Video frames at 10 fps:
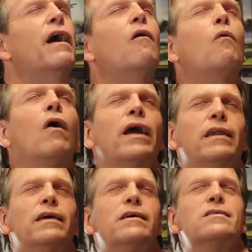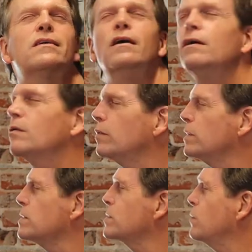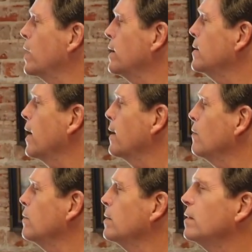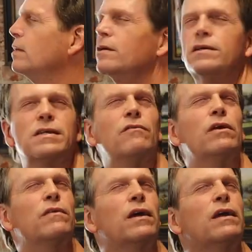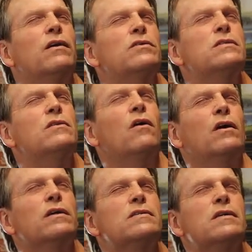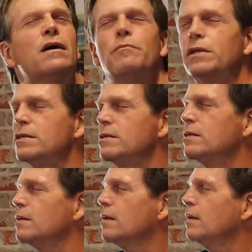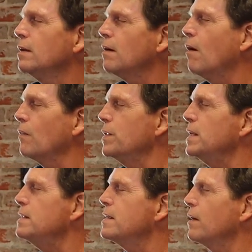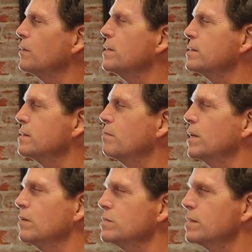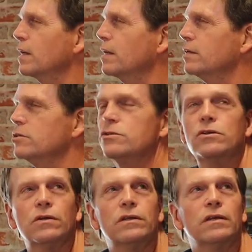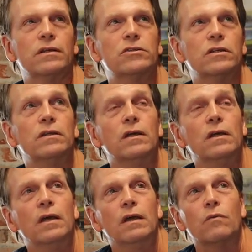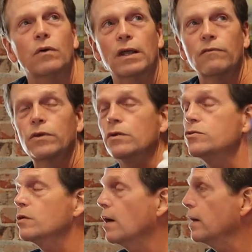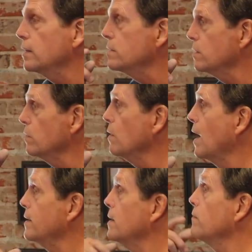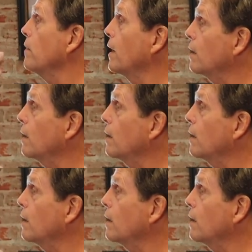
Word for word: that white is when you squint down because everything else darkens up and all the detail disappears that catches your attention. Whenever you're trying to identify